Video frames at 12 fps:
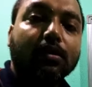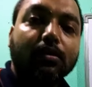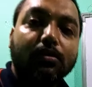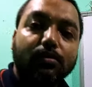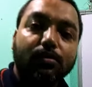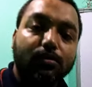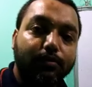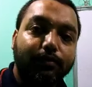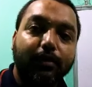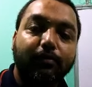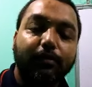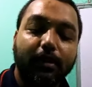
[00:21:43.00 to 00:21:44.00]
So
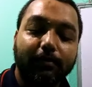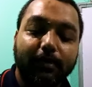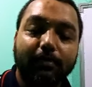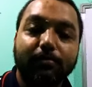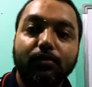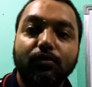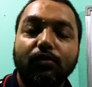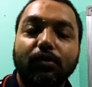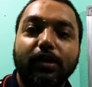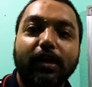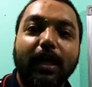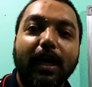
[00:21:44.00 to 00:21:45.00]
far we have come to know
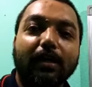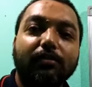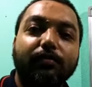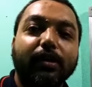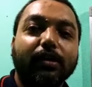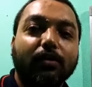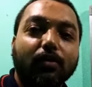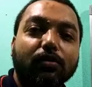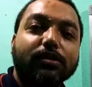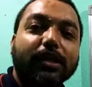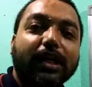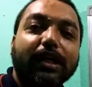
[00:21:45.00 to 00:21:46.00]
that earthquake
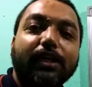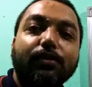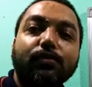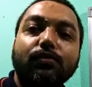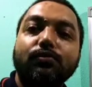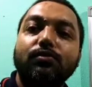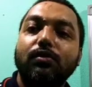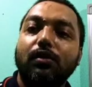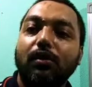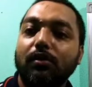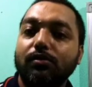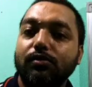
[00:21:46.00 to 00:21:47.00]
cause a huge
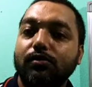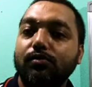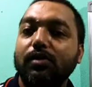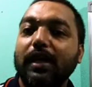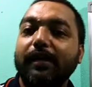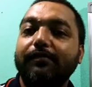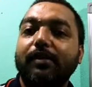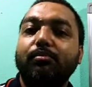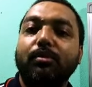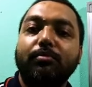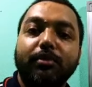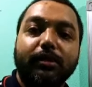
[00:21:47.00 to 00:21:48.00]
loss to life and
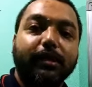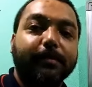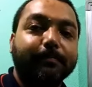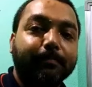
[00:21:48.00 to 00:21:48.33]
property.